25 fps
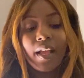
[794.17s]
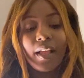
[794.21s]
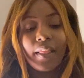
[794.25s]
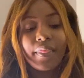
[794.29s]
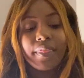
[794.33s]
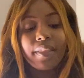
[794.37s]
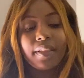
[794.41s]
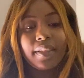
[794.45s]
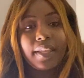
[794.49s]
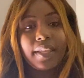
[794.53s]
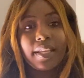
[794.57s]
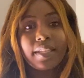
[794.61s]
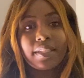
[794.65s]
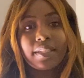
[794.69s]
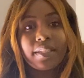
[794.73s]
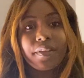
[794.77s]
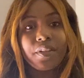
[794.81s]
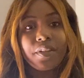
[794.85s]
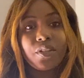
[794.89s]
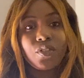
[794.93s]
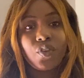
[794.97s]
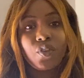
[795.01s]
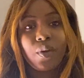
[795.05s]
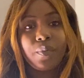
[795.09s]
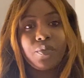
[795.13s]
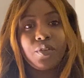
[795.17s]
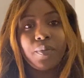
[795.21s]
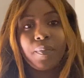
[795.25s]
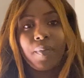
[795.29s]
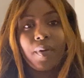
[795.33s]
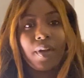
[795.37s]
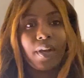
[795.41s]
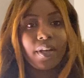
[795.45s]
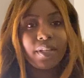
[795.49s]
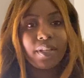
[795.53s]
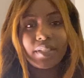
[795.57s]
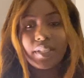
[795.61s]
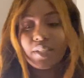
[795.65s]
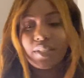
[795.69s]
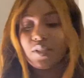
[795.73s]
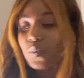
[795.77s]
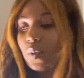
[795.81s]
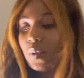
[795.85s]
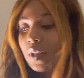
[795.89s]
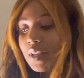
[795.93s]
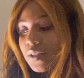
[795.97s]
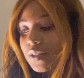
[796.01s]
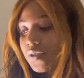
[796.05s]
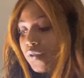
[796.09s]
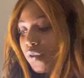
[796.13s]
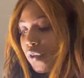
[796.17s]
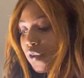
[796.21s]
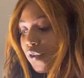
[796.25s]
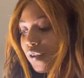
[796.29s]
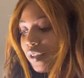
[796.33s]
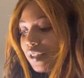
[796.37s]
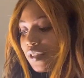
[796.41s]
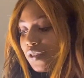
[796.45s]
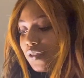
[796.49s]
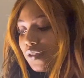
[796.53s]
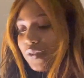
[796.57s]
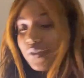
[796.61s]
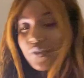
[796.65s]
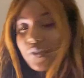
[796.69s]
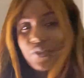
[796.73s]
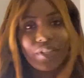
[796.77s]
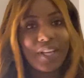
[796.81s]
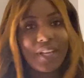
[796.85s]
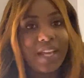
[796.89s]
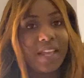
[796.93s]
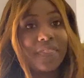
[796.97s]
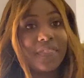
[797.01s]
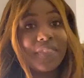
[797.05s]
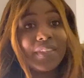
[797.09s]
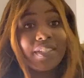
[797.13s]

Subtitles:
The link is in the description box, as well as for crystals and